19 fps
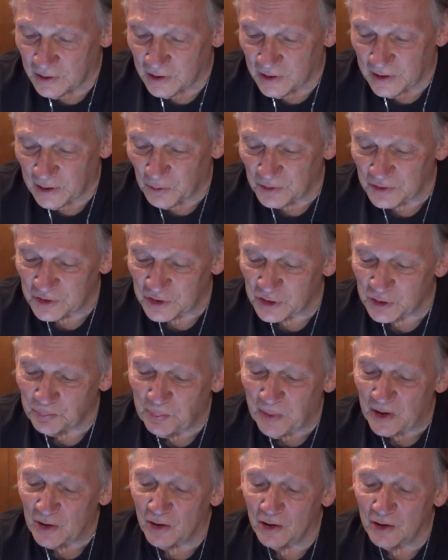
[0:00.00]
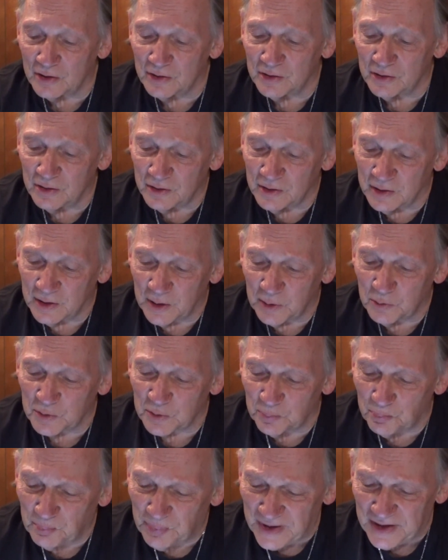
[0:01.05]
He was spit on, he was
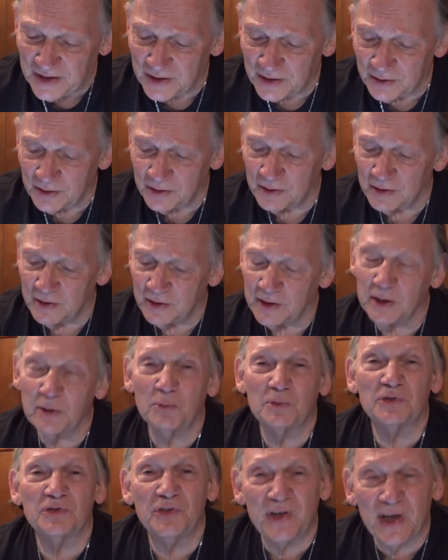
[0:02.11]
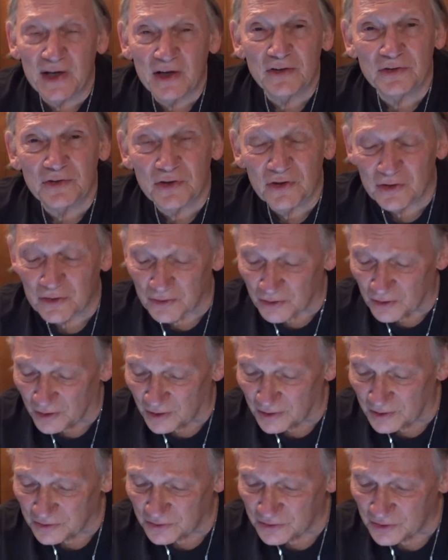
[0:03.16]
beaten, he was nailed to the
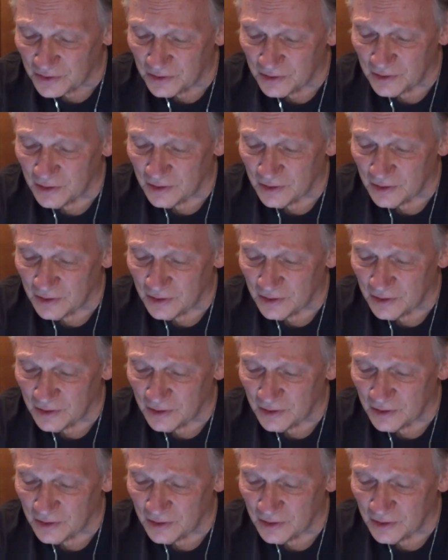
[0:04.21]
cross.